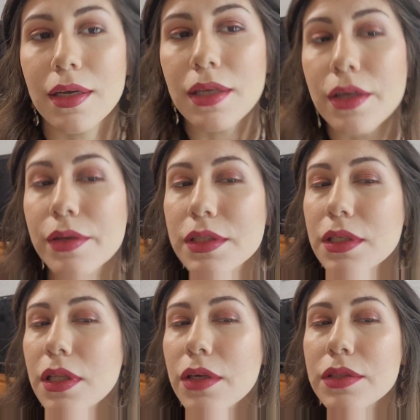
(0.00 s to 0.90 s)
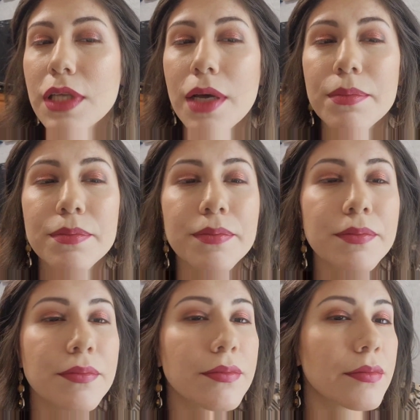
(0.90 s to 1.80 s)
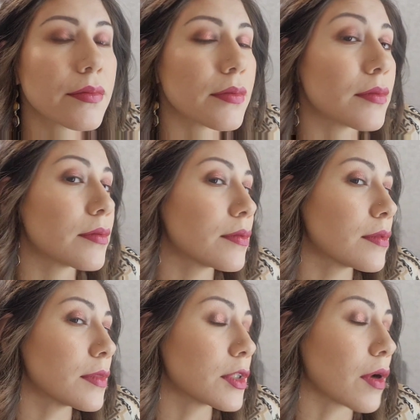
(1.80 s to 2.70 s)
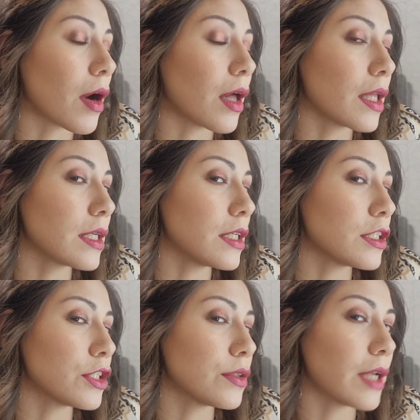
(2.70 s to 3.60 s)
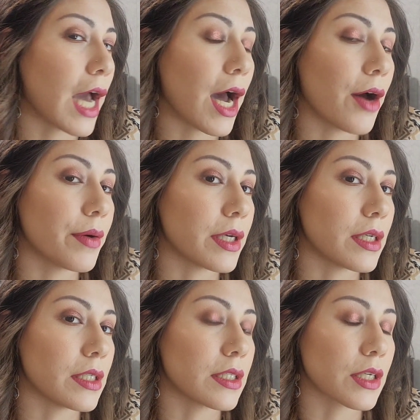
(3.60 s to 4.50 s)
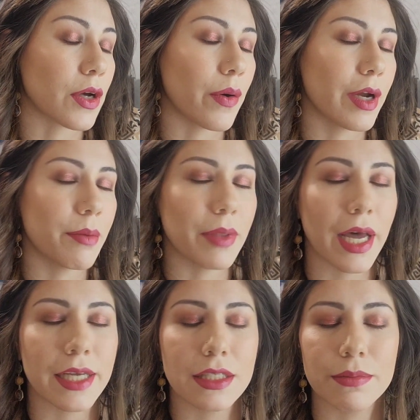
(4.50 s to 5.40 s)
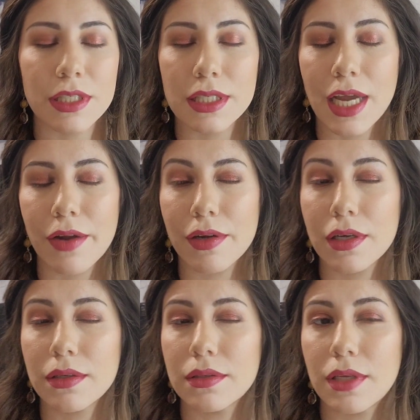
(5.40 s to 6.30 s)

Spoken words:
Here is a close-up. So all I need to do now is go and apply some mascara